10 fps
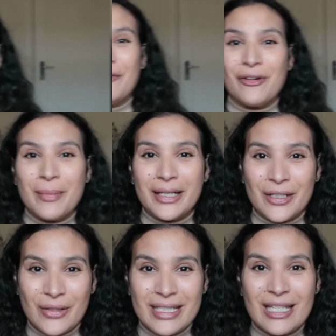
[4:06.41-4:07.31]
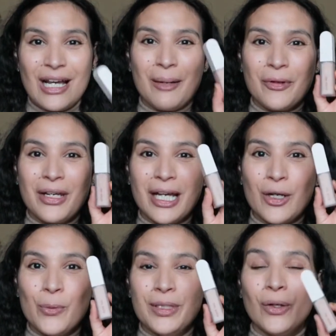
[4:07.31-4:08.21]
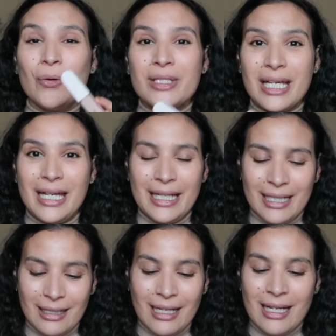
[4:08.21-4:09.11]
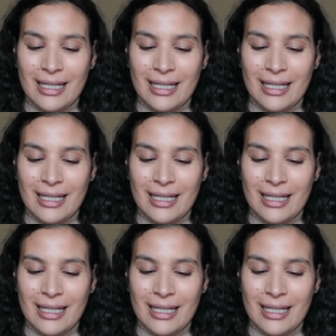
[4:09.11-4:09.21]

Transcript: And for my concealer, I'm gonna go with Rose Ink.